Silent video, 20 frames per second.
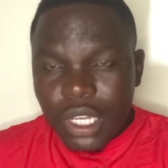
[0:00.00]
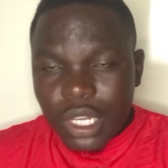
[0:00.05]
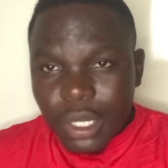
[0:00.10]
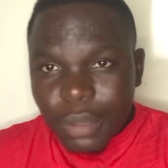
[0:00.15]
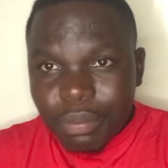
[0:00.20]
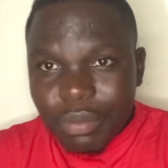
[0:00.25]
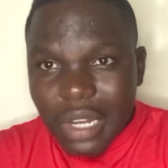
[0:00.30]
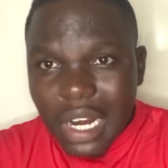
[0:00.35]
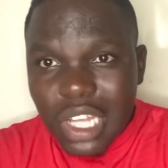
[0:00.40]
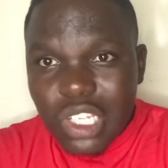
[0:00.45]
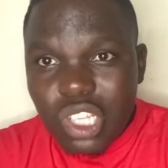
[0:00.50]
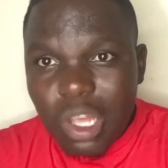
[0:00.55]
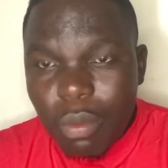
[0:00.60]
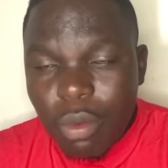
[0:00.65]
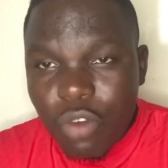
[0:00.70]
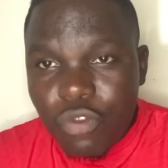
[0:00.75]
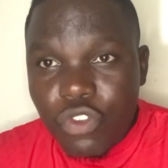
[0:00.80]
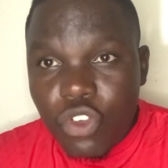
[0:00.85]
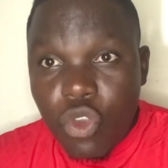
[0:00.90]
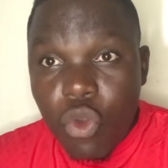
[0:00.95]
There are some
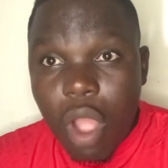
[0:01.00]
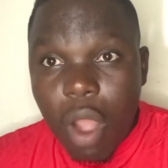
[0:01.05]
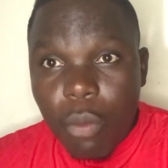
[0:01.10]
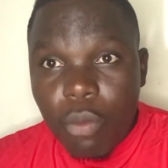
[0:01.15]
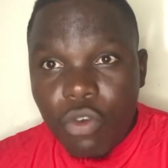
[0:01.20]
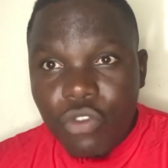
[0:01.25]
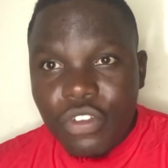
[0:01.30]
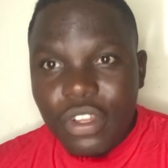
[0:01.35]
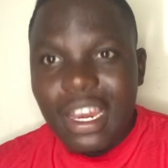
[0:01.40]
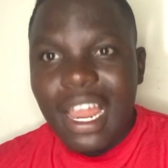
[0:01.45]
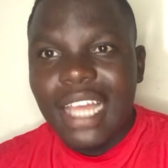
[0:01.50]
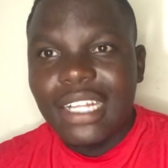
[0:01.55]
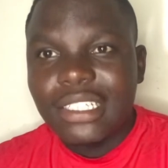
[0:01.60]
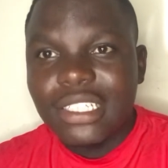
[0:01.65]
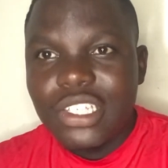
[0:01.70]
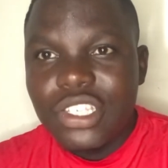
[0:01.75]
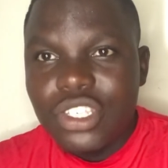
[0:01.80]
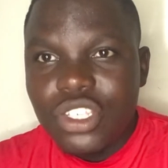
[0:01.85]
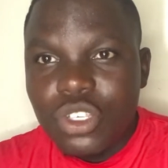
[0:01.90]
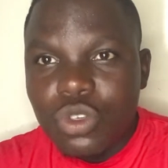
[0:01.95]
of you are moving like
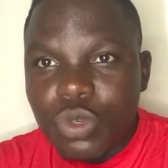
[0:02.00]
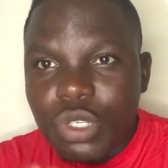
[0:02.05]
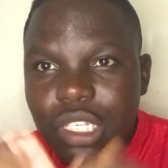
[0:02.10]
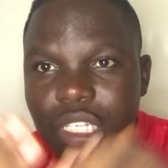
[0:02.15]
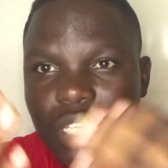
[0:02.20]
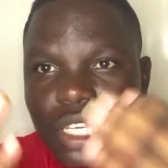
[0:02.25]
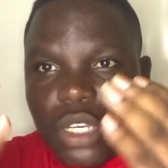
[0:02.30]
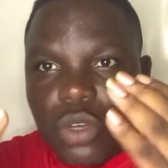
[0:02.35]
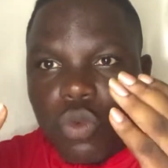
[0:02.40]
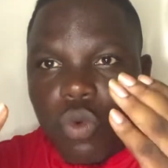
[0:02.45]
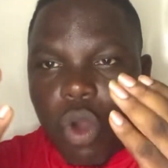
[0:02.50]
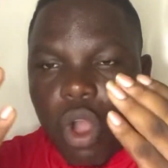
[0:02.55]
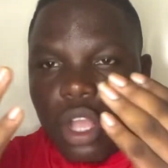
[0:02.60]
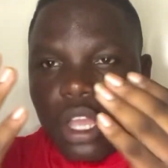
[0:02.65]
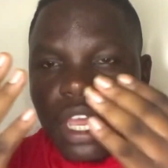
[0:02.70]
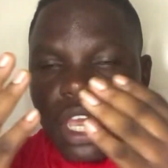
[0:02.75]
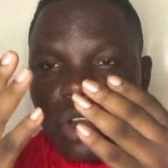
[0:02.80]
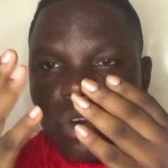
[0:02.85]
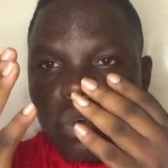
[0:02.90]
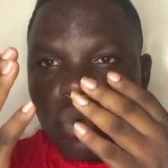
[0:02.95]
this, you will see war
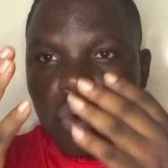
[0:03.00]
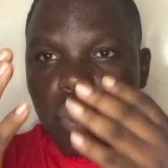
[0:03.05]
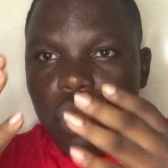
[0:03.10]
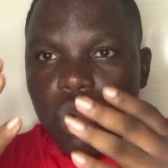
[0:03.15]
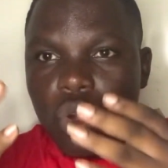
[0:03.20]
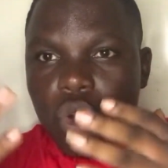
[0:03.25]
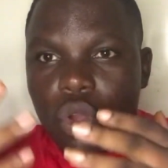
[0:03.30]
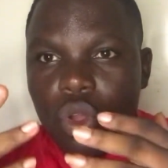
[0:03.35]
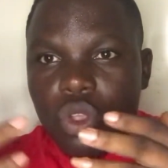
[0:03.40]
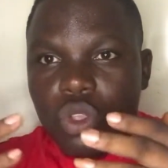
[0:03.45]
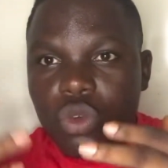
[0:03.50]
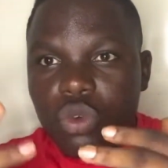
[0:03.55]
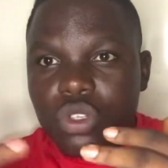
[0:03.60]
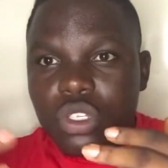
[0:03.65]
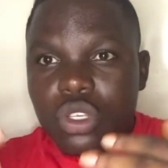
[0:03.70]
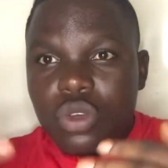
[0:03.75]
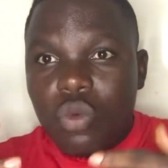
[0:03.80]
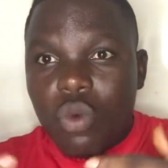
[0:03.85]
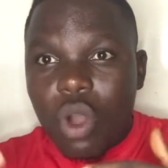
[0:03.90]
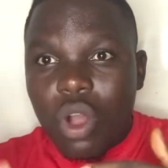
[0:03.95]
gecko. You will
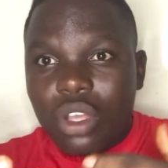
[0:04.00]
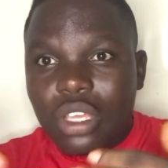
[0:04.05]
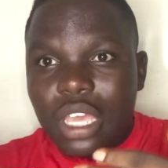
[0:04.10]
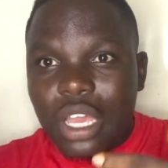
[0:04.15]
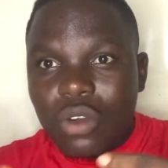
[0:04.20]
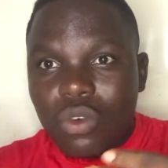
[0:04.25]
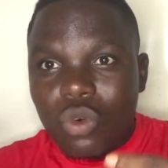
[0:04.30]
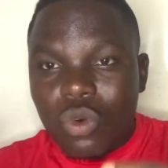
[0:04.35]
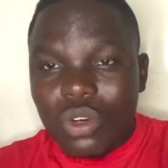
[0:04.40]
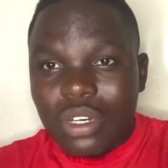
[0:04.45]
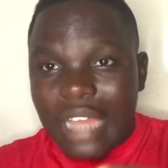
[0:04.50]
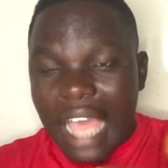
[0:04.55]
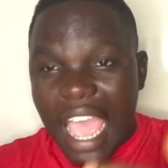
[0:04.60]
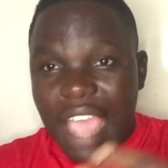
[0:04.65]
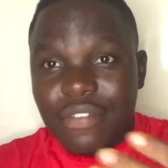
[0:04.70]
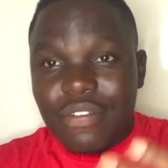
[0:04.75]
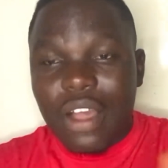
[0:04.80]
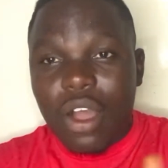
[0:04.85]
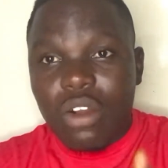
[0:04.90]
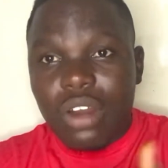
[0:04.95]
see war gecko
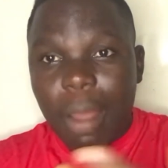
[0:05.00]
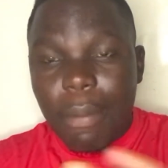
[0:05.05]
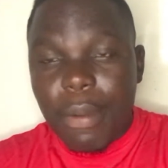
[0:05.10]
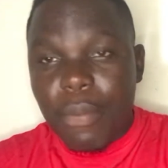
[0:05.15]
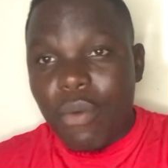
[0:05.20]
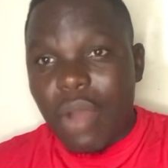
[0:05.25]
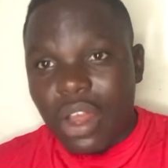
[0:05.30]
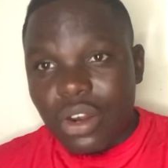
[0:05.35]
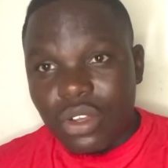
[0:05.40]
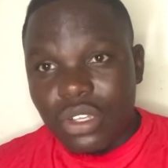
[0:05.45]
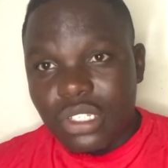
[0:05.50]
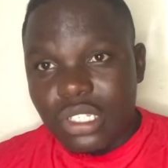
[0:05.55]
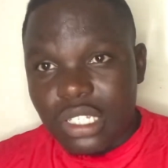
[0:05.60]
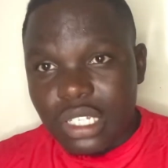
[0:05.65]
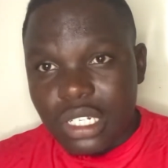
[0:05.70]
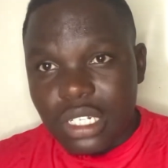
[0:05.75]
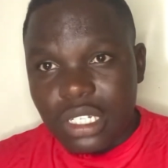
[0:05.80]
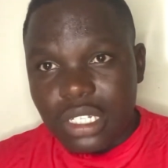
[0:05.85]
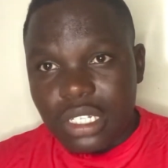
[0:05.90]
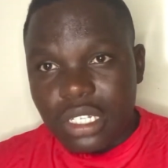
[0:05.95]
live, other people are not
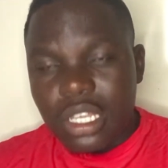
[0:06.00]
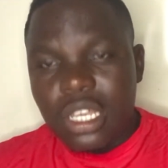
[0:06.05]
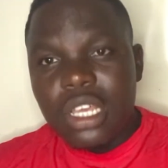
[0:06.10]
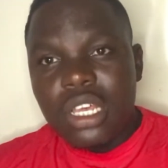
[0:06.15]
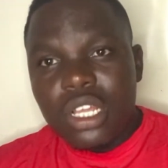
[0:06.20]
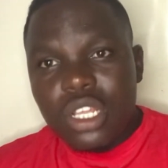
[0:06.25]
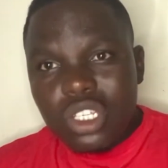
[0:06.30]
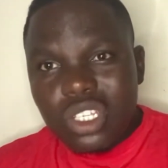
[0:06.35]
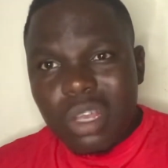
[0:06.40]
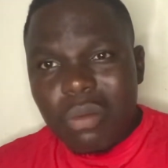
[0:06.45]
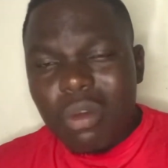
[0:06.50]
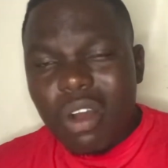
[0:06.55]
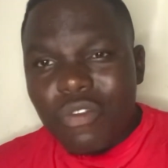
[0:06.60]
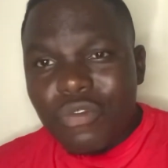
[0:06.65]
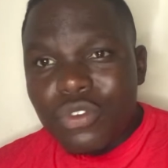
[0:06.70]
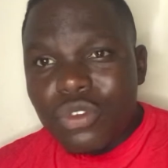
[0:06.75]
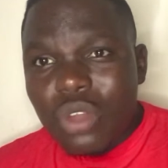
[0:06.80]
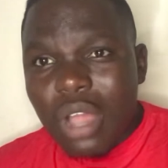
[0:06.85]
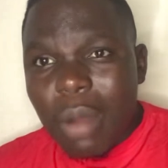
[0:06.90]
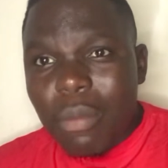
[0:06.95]
seeing it. Some of
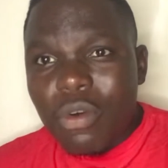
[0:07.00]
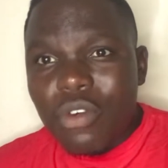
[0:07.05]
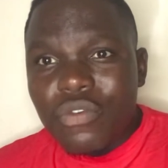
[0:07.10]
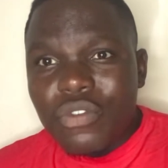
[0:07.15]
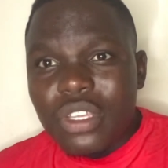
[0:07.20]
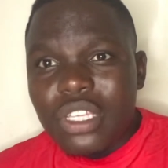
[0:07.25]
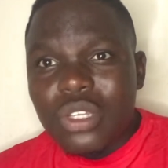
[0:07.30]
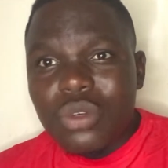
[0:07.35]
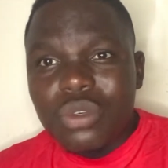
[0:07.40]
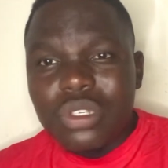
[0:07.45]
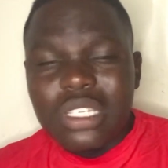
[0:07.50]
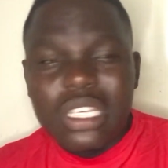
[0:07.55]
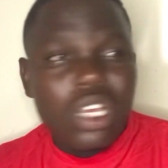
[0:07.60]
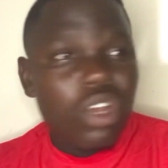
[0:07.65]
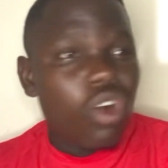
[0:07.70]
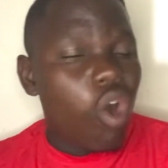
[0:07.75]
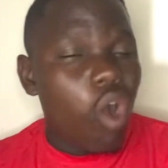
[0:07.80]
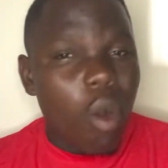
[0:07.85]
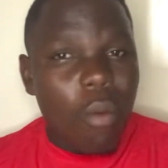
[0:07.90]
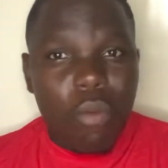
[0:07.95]
you are moving, you will see
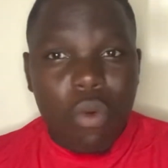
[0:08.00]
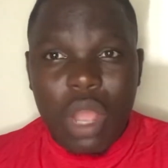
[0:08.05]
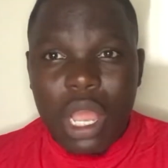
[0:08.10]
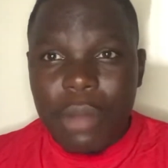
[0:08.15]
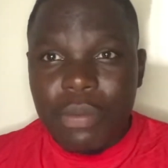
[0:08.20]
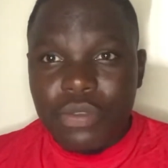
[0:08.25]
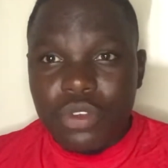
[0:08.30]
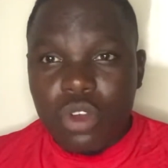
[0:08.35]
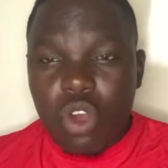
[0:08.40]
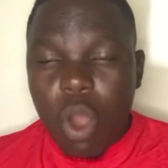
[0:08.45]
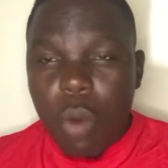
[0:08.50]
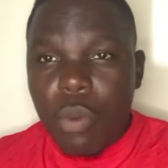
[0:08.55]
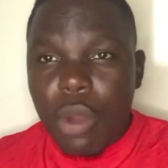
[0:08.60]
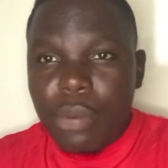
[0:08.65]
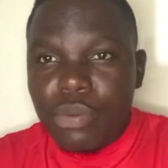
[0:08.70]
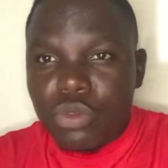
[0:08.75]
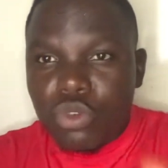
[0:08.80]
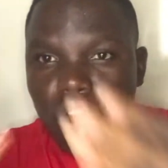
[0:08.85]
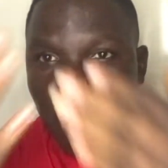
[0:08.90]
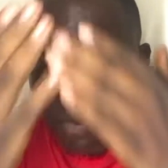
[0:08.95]
cobwebs. Cobwebs
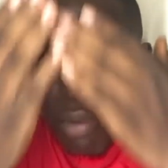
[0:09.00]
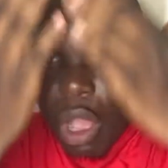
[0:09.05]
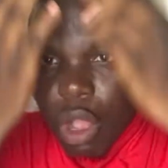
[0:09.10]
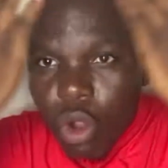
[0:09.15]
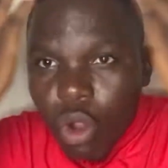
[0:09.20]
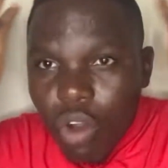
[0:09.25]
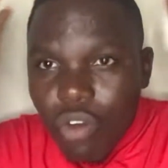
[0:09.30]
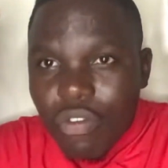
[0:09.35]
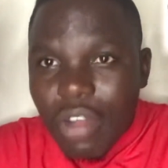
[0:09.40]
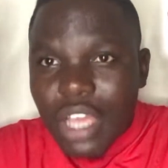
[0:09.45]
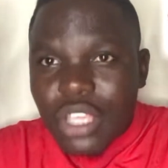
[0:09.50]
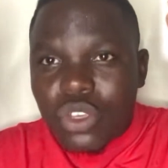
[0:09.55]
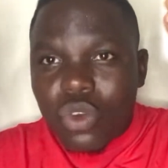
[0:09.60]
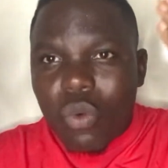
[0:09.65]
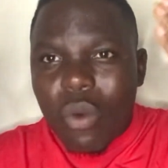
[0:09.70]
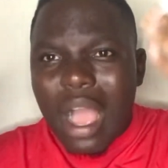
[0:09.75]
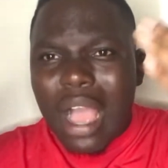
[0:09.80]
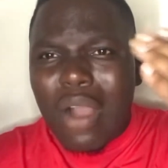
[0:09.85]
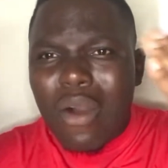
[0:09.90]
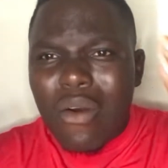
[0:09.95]
will come and cover you
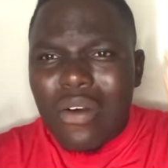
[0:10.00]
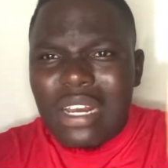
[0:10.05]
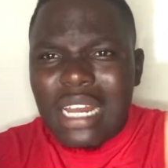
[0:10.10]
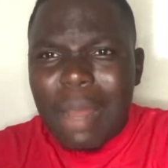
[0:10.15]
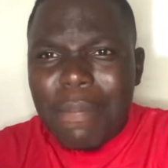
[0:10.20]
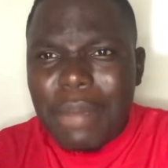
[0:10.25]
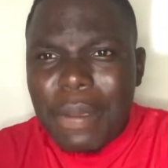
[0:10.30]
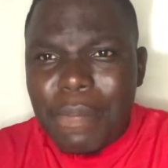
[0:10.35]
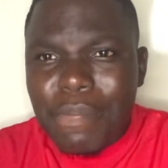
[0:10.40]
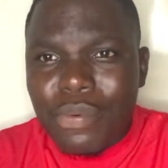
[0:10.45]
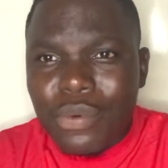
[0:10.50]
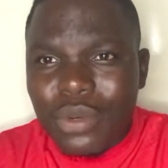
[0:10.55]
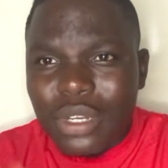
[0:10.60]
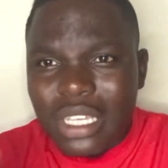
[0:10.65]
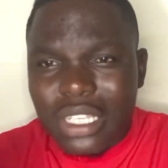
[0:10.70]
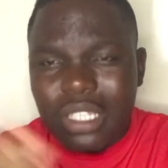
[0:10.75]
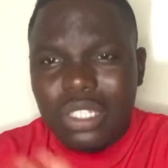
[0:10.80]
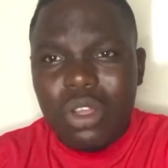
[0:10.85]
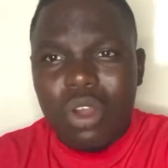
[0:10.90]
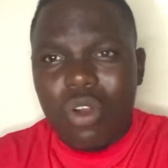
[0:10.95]
while other people
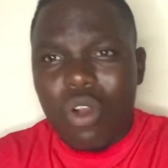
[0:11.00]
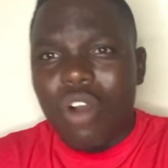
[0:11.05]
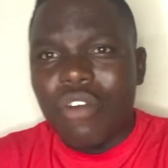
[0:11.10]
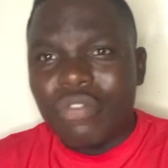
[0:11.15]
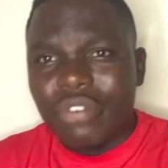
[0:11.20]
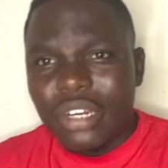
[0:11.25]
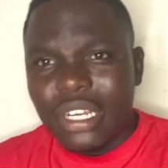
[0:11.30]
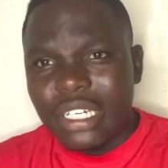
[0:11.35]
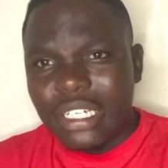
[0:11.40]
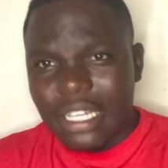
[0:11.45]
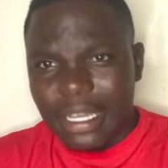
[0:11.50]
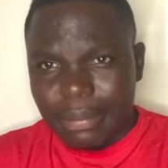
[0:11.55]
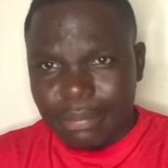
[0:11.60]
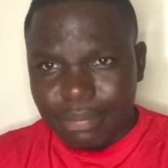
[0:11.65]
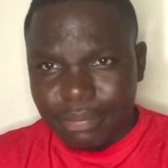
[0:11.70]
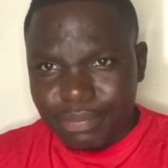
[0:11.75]
is not covering them.